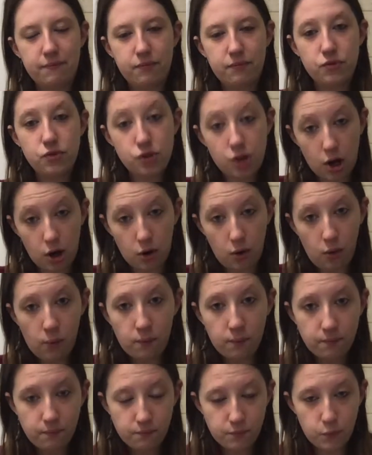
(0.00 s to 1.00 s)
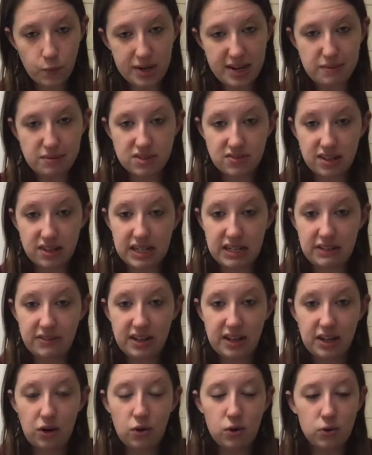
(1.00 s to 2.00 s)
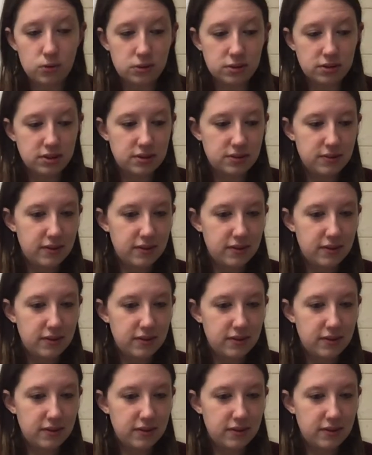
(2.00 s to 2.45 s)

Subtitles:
So when he was very, very old,